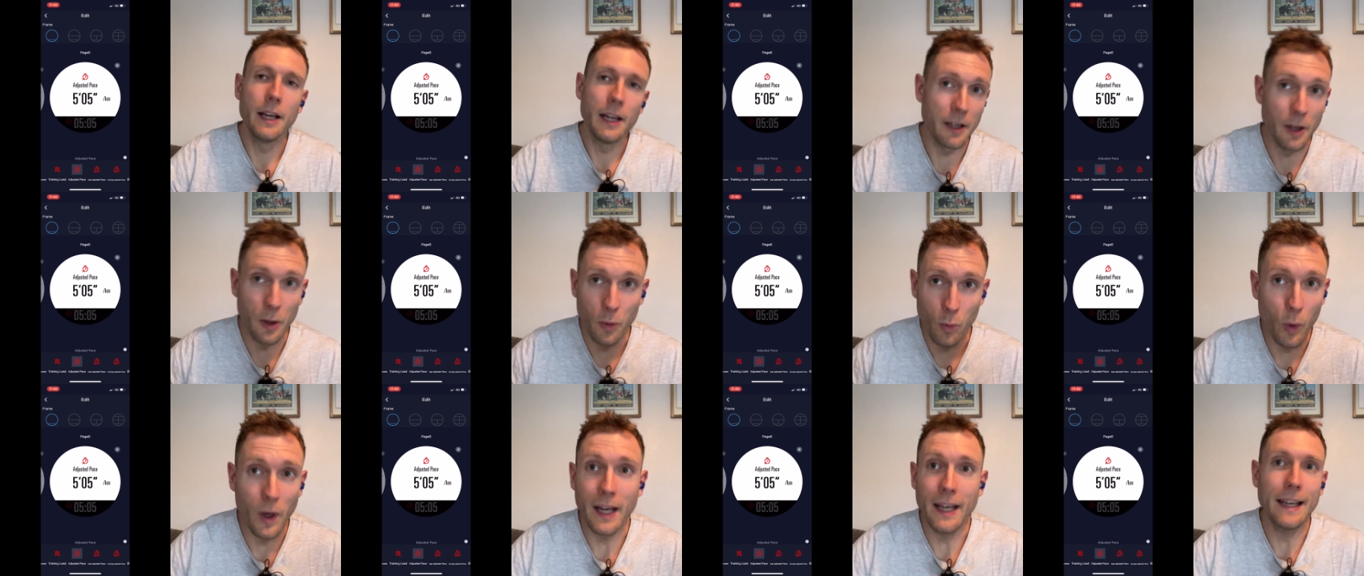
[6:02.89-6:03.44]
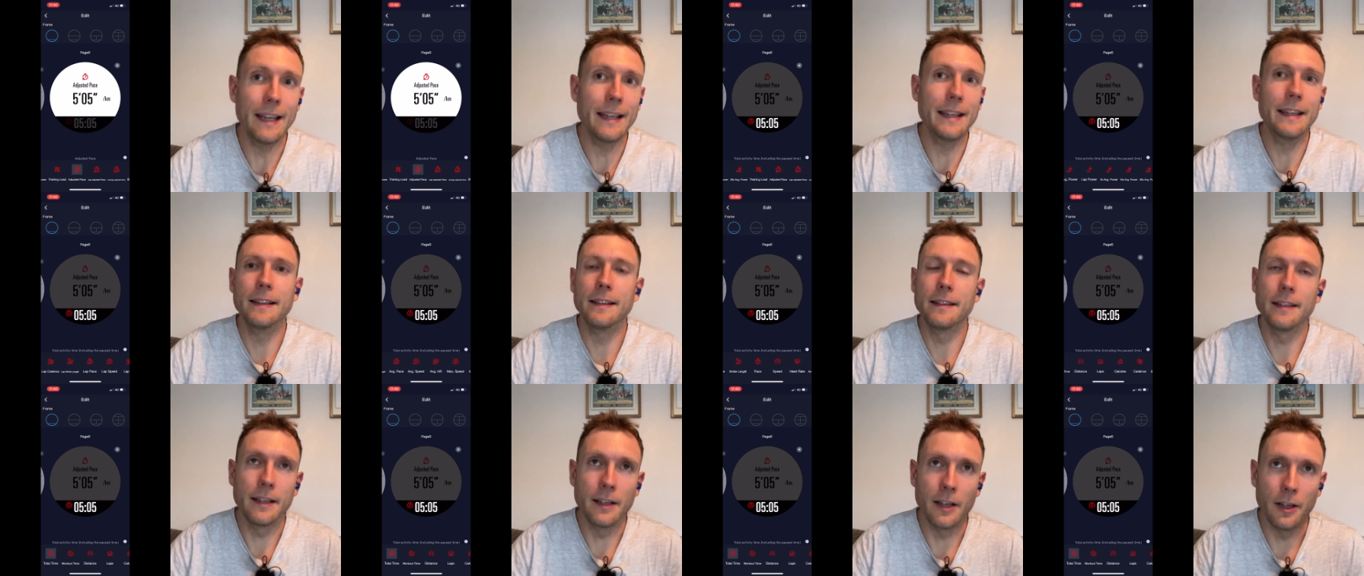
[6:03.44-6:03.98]
You know,
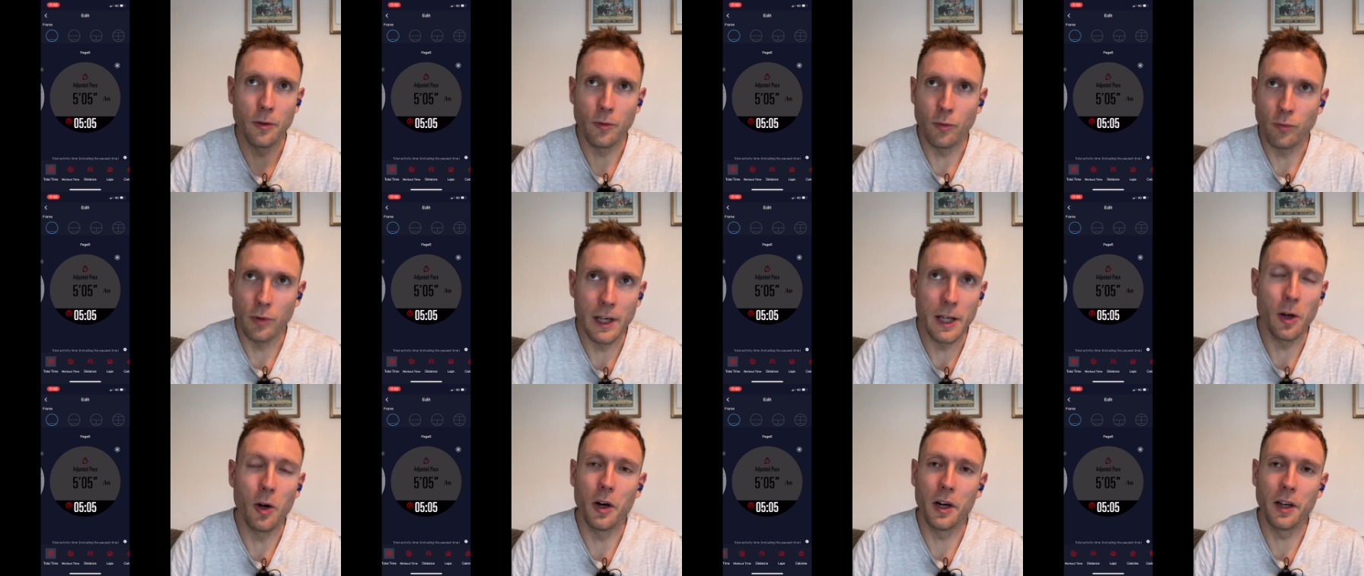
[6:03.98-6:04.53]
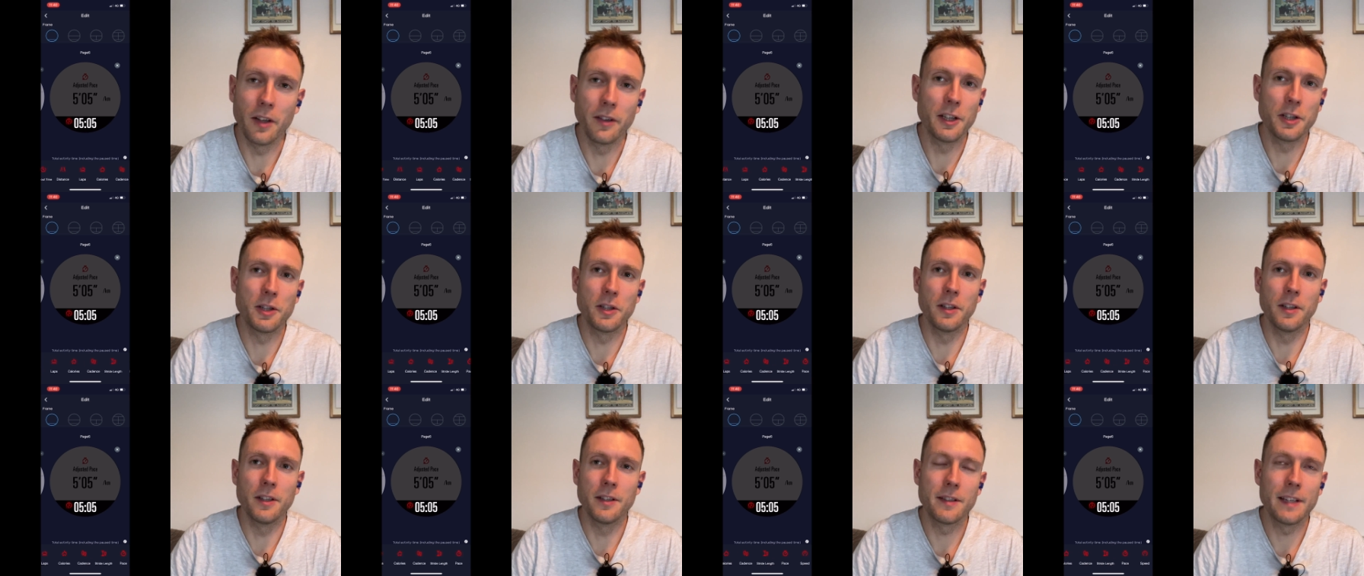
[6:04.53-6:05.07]
wind, you know, really hot
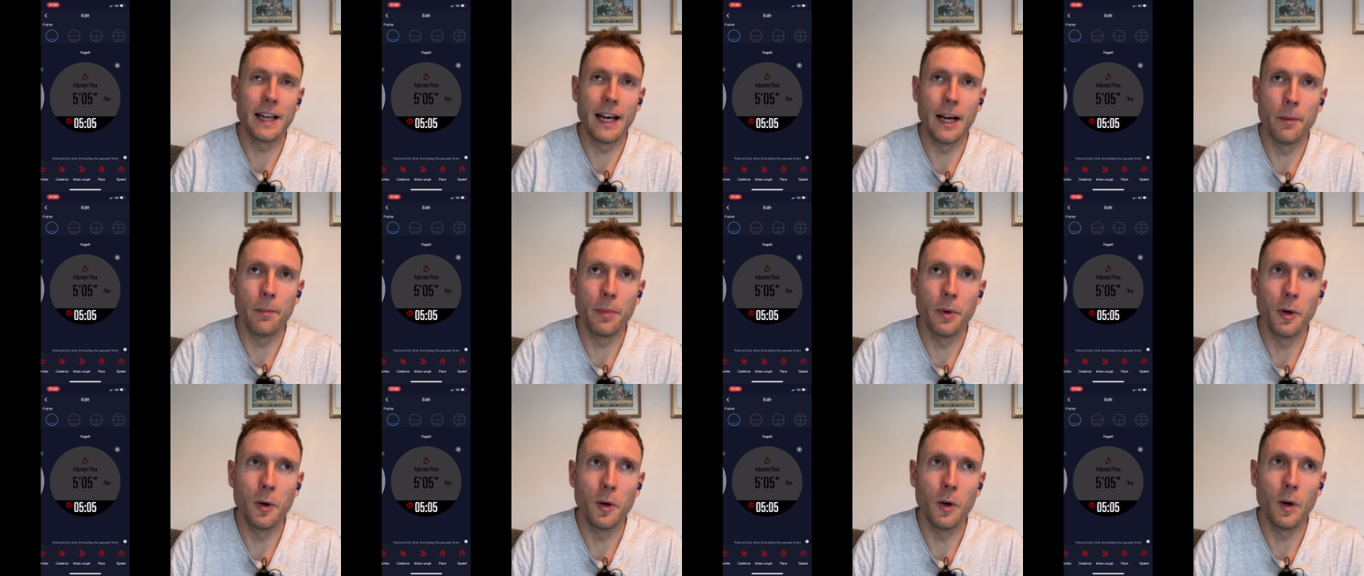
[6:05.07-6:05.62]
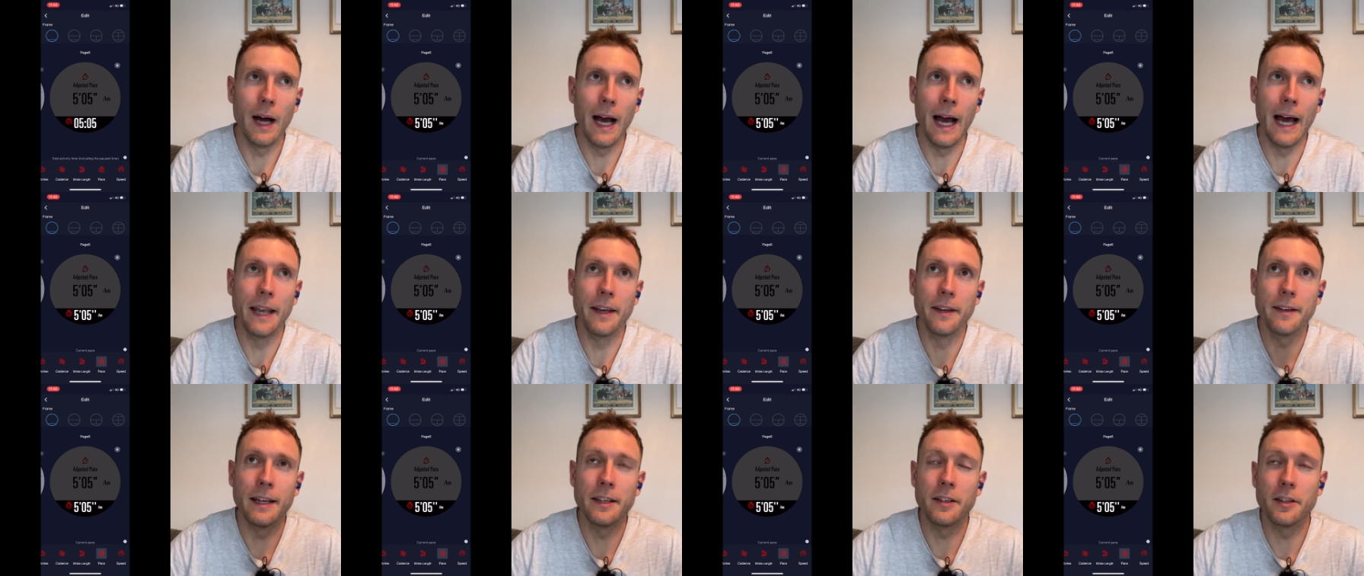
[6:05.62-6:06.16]
conditions, downpour,
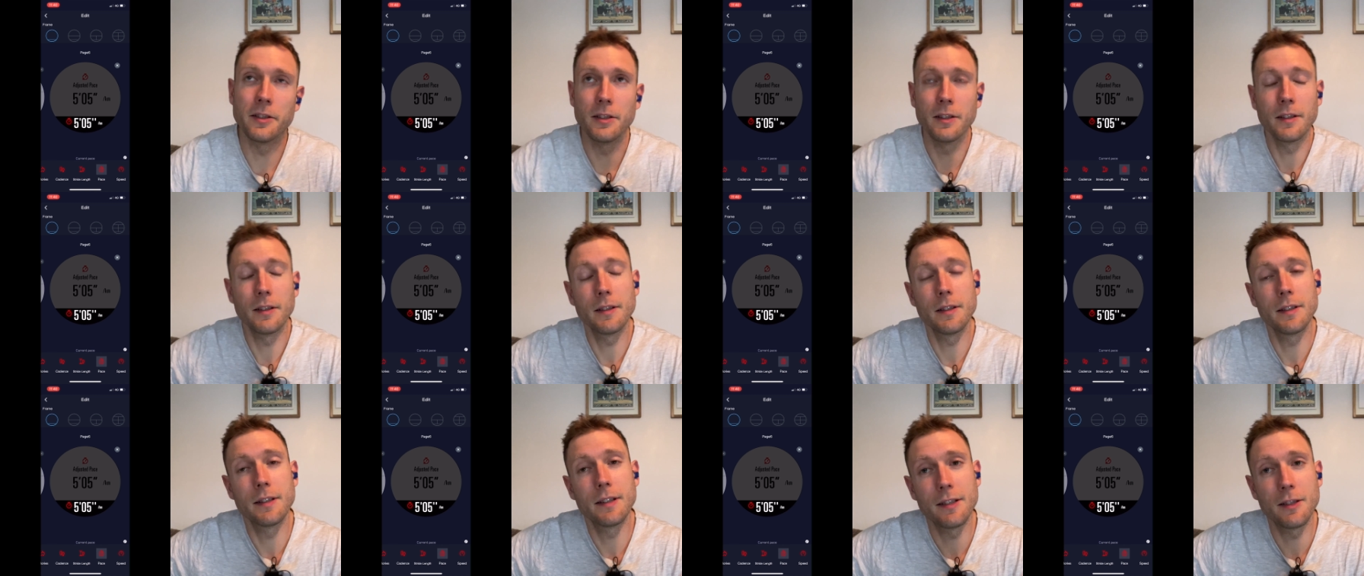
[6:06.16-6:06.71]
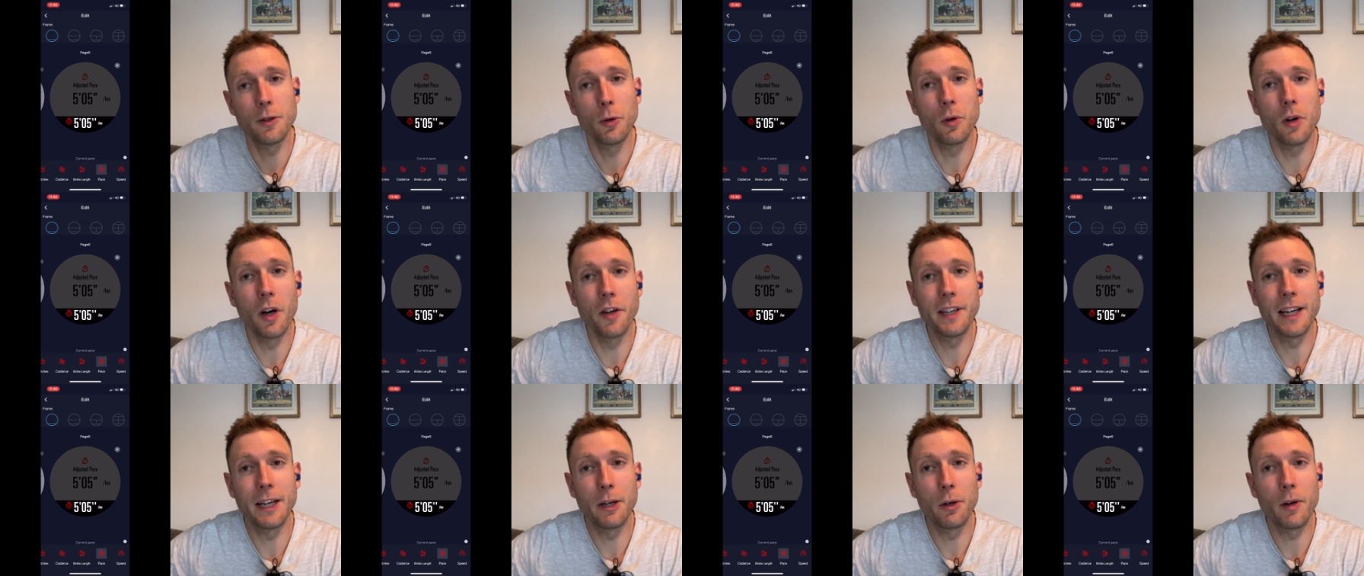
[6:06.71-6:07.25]
and still
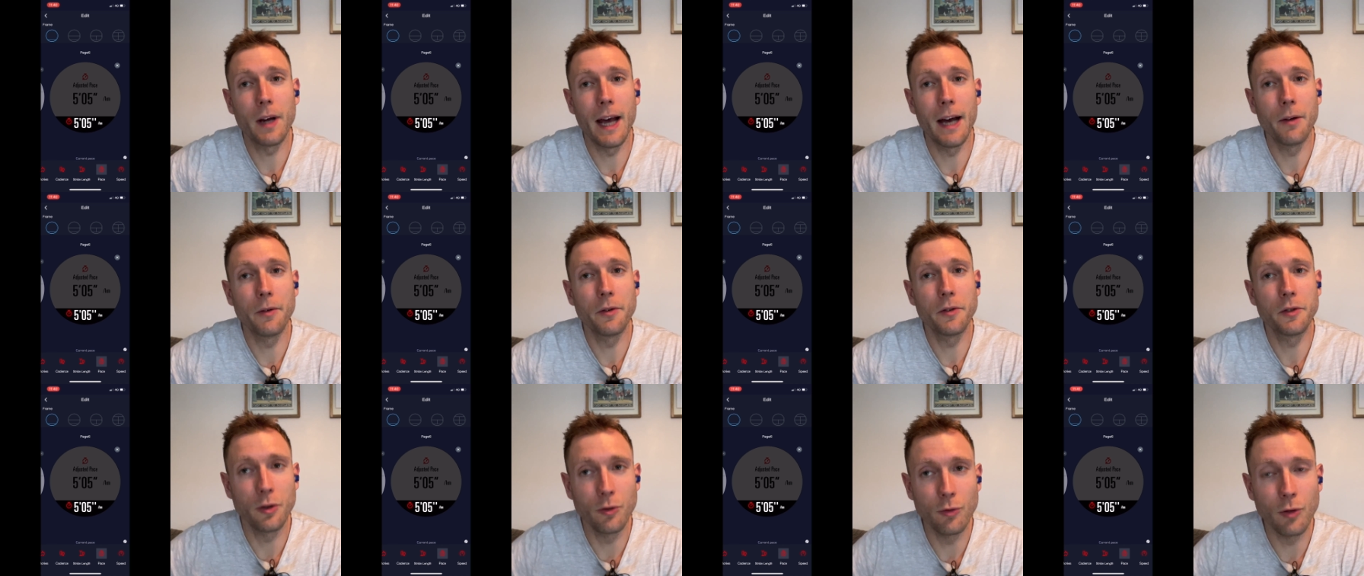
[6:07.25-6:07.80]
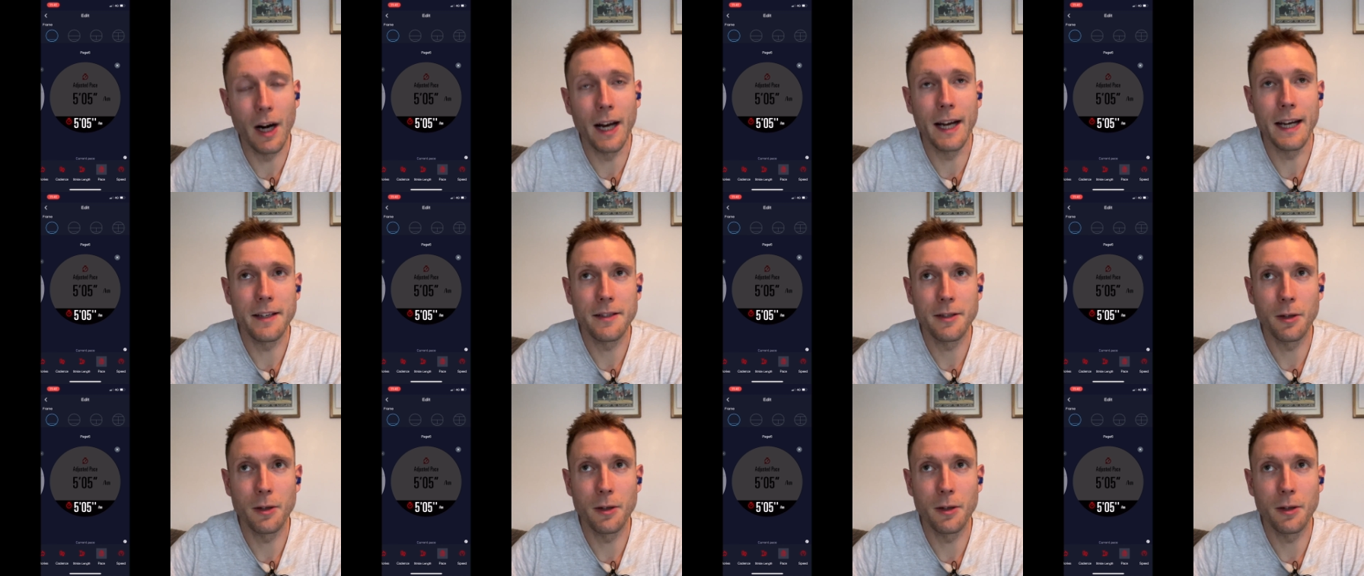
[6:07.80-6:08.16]
can't take into account terrain.